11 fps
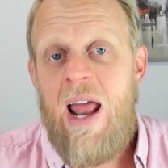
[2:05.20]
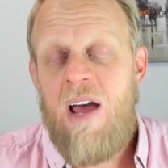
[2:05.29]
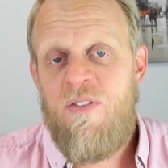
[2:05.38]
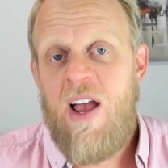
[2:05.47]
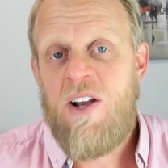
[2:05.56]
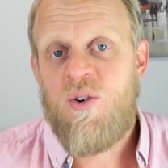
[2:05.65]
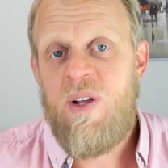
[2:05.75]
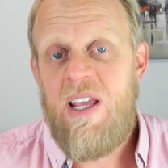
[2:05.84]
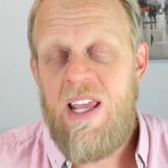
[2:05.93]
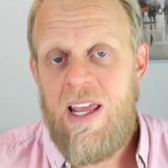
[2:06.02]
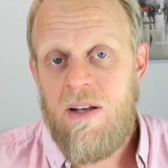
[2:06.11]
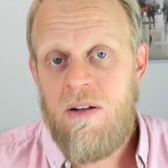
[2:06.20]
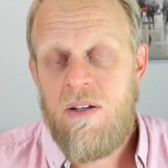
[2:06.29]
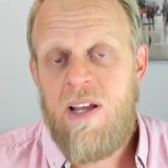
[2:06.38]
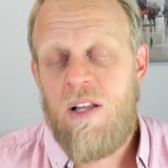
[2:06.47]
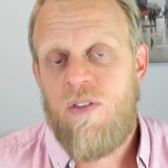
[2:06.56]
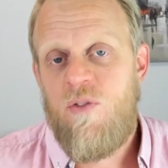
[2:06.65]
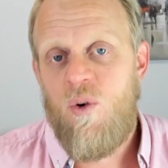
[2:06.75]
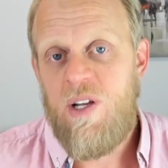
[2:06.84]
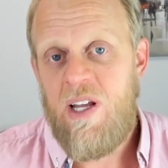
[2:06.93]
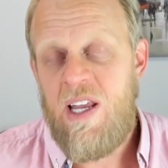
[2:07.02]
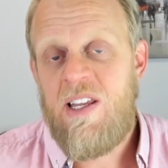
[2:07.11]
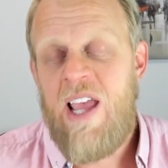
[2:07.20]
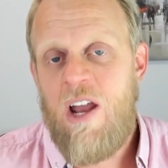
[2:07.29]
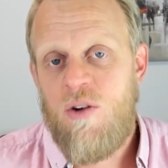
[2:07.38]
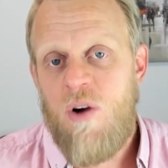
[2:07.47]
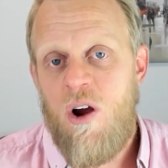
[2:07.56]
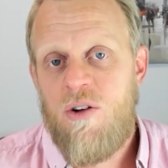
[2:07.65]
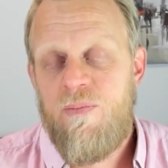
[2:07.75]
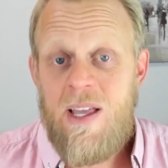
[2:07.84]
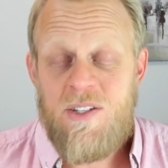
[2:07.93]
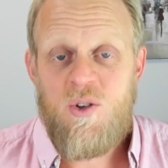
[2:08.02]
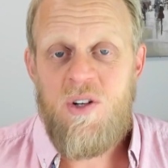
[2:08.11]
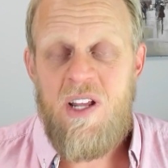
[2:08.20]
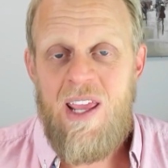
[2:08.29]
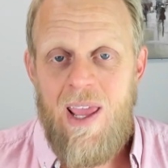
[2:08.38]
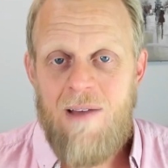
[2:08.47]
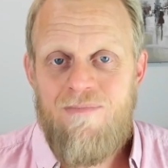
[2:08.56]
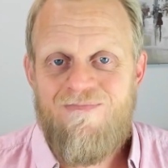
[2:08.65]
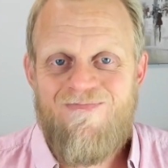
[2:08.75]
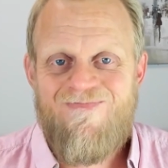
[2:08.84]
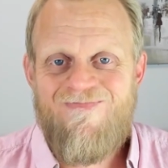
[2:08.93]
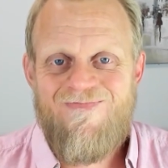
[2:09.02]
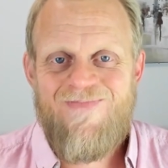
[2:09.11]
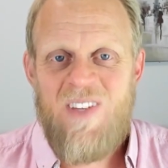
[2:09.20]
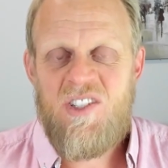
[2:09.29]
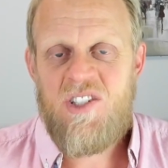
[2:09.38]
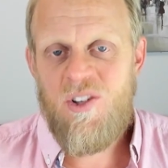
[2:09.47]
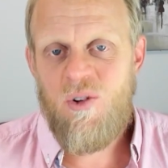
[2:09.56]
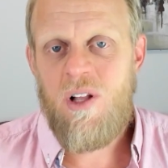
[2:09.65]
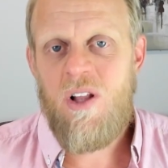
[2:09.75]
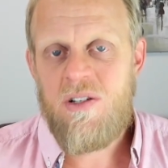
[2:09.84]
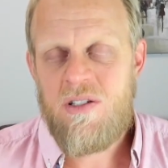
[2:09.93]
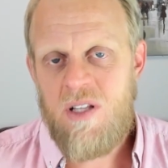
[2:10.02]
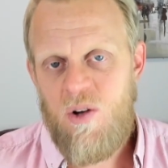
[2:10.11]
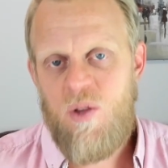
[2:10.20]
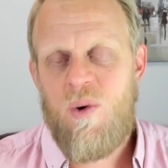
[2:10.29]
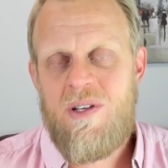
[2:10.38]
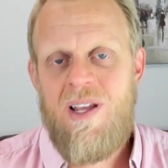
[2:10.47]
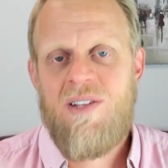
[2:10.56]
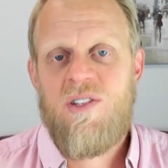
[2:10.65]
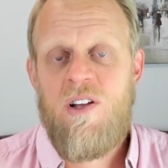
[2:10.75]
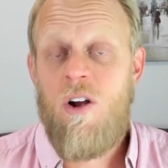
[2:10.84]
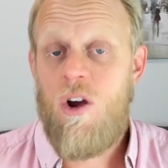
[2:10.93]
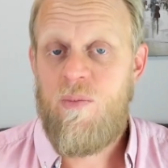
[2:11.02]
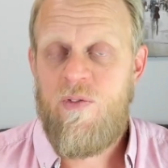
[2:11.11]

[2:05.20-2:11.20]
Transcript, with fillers: at our factory in California, in Kato Road. That's good to hear. It's still a lot slower than what Tesla had hoped